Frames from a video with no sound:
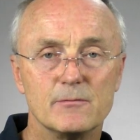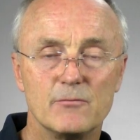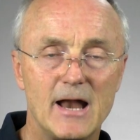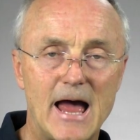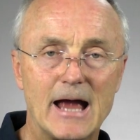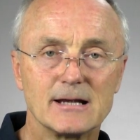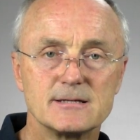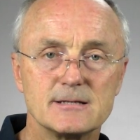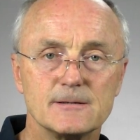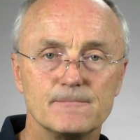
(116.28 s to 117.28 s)
them
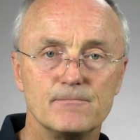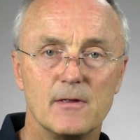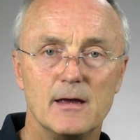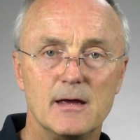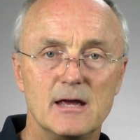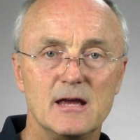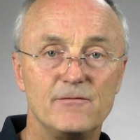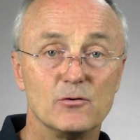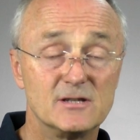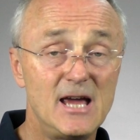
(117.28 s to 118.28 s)
relaxed.
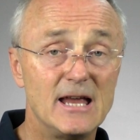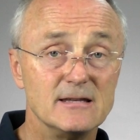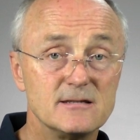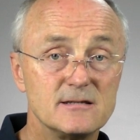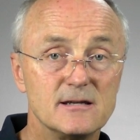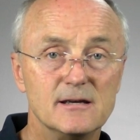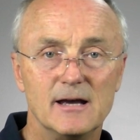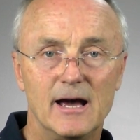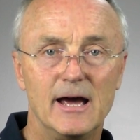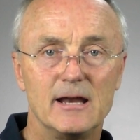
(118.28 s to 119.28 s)
If you're tensed
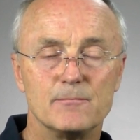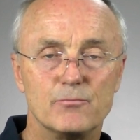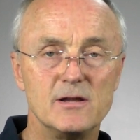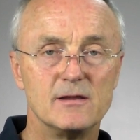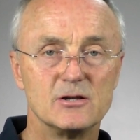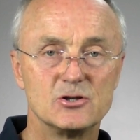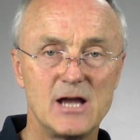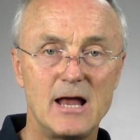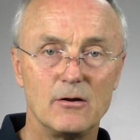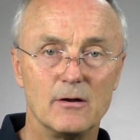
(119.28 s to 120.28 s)
and breathing
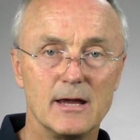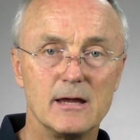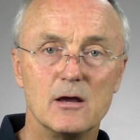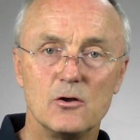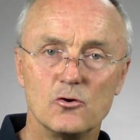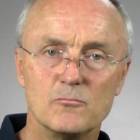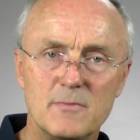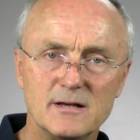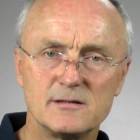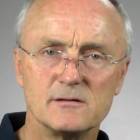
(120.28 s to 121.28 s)
shallowly, your
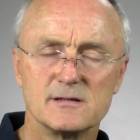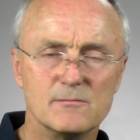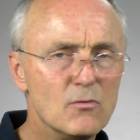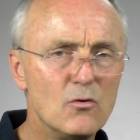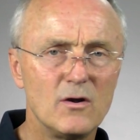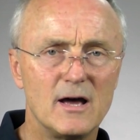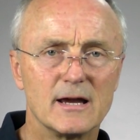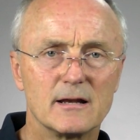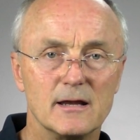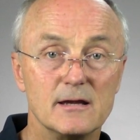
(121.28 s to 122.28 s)
muscles are more
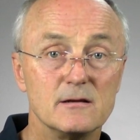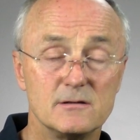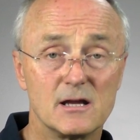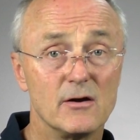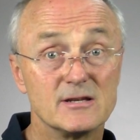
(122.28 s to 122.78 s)
likely to go